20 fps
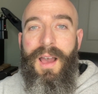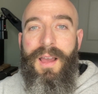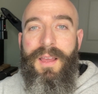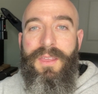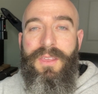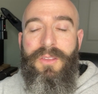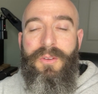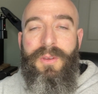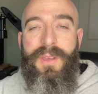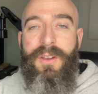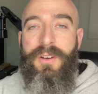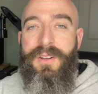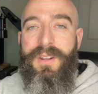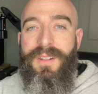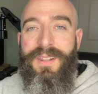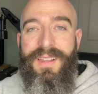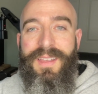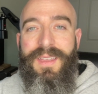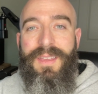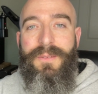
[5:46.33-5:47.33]
you
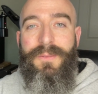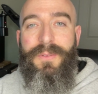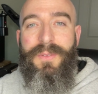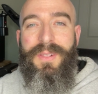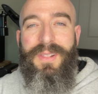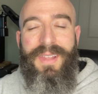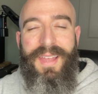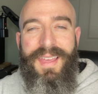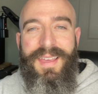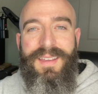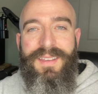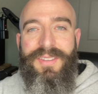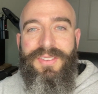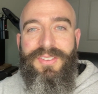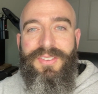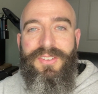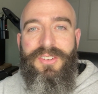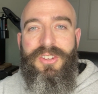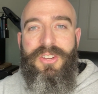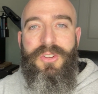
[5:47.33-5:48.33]
couldn't leave
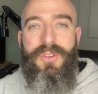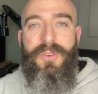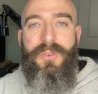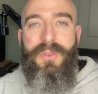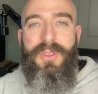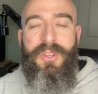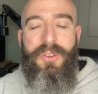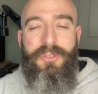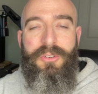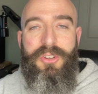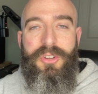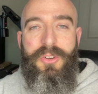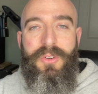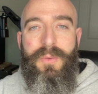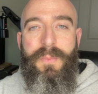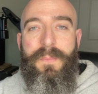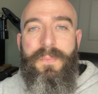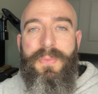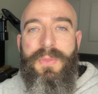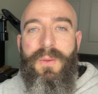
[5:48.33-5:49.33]
links to
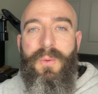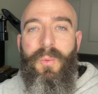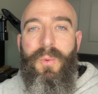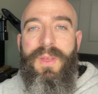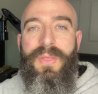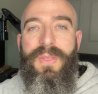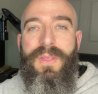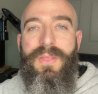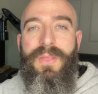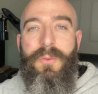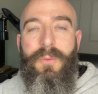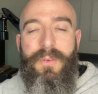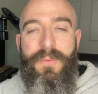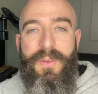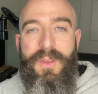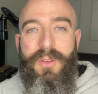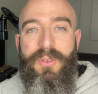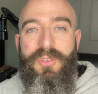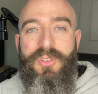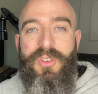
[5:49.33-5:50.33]
YouTube within the
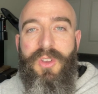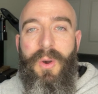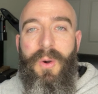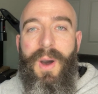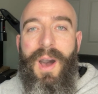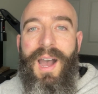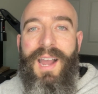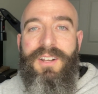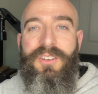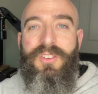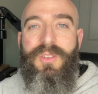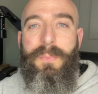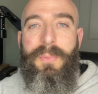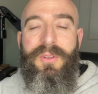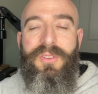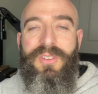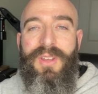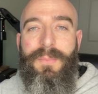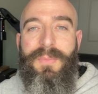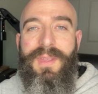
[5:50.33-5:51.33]
review, so I just put
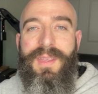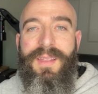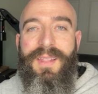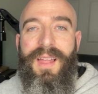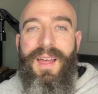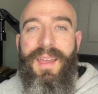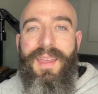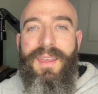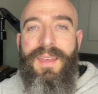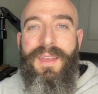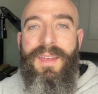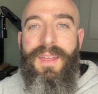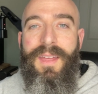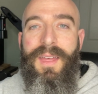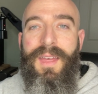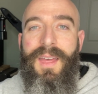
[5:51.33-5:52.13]
something like,